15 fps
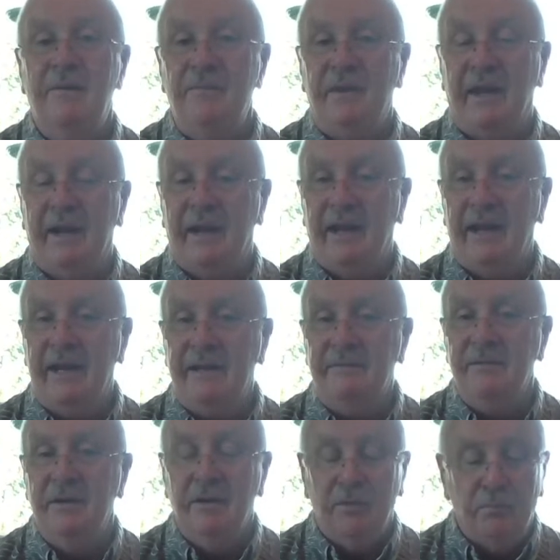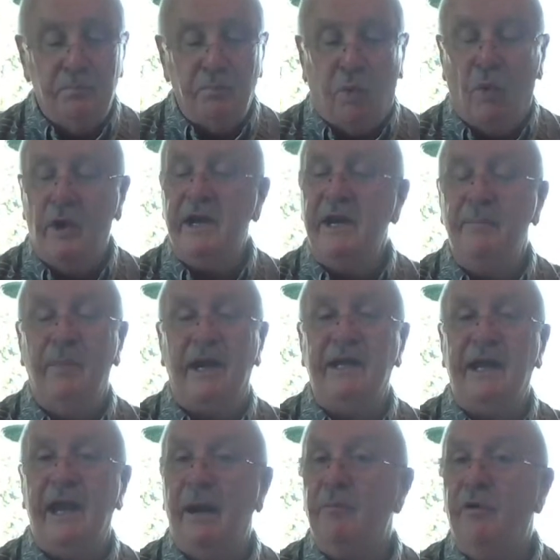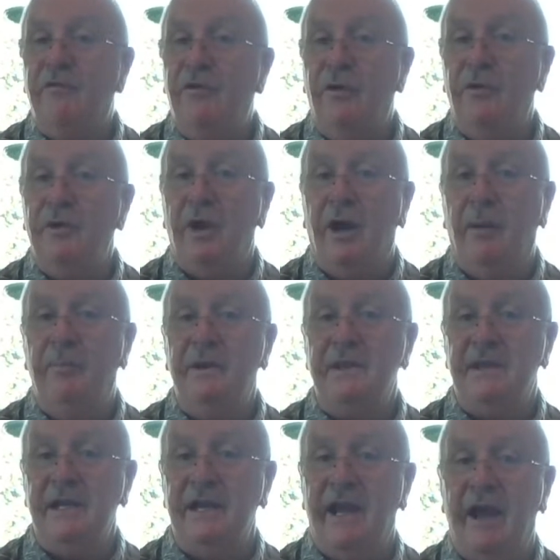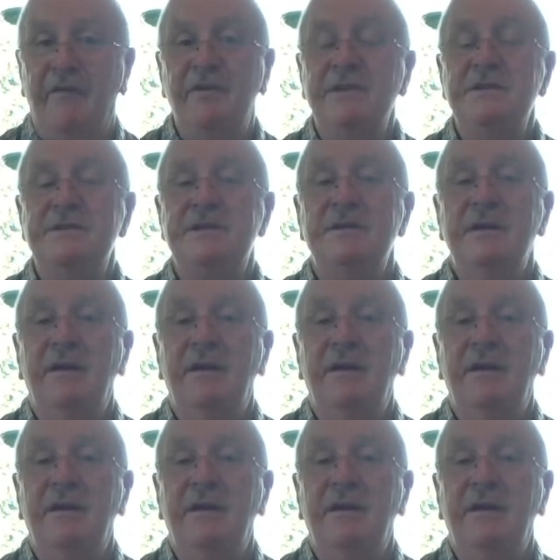And I pointed my camera phone up at the heavens,